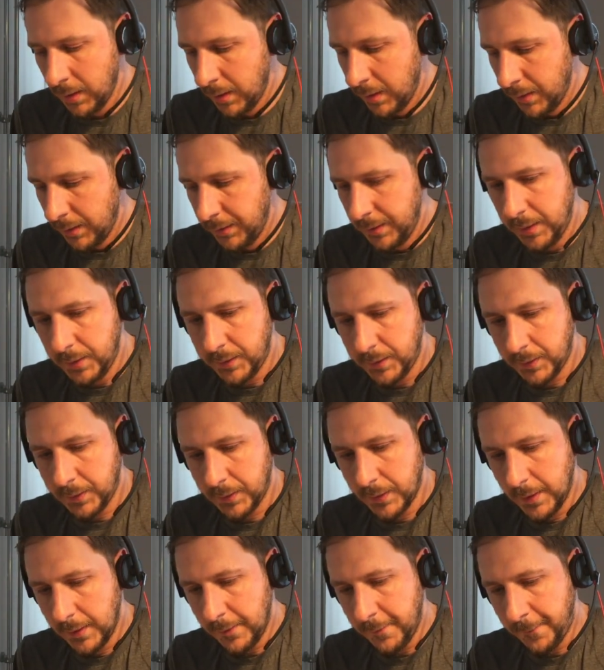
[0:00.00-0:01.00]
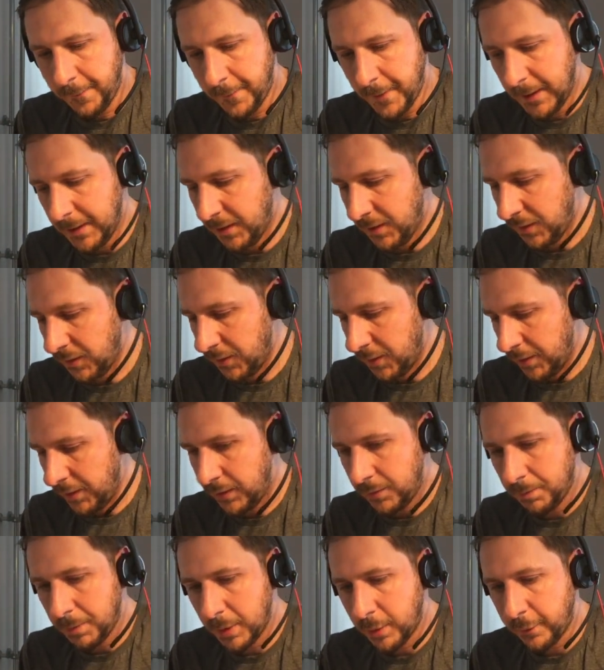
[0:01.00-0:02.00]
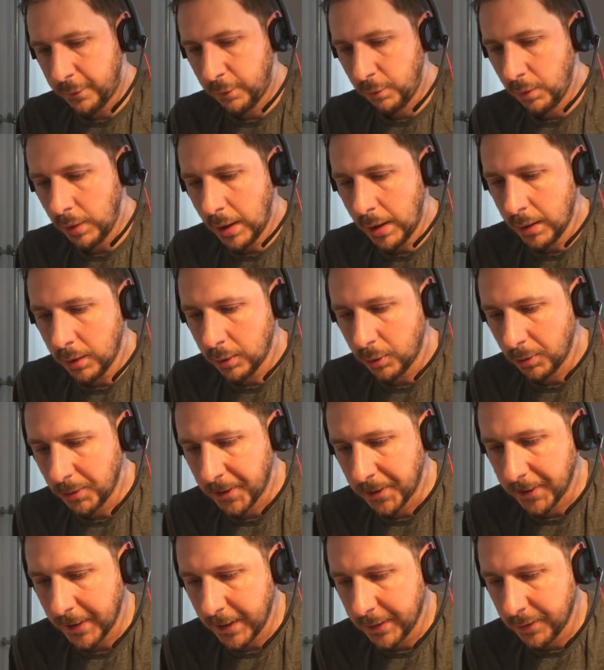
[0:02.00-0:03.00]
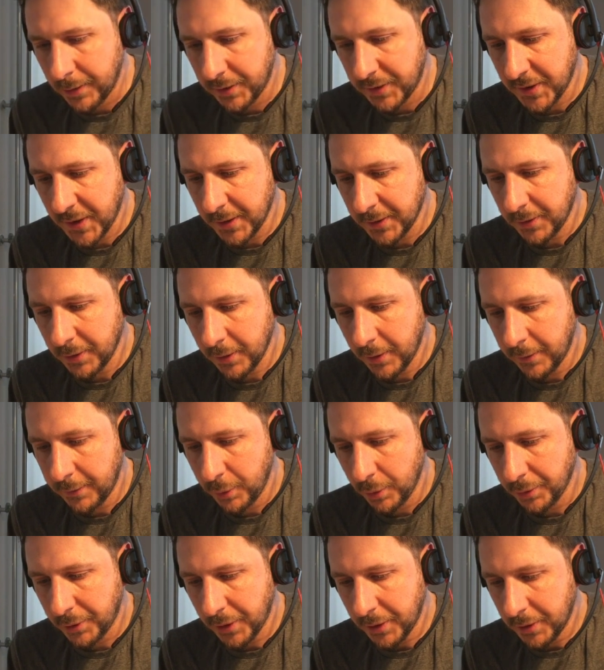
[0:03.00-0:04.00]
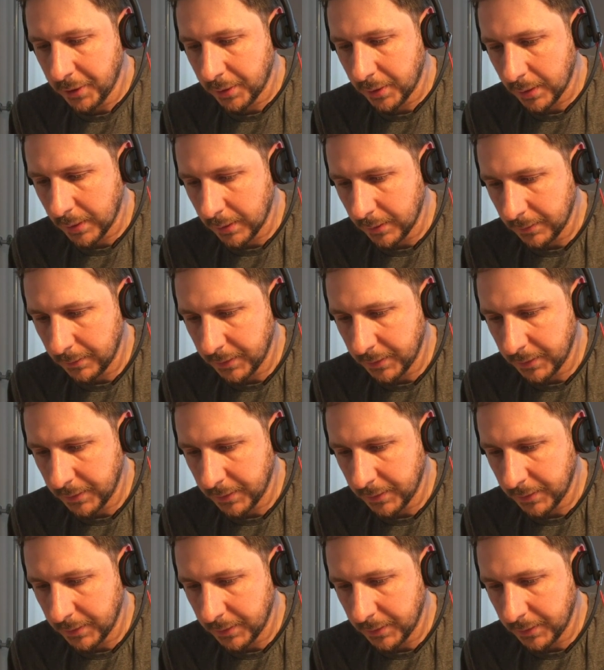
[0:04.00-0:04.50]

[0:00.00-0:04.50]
This fights the least powerful... hold on. At the start of your turn.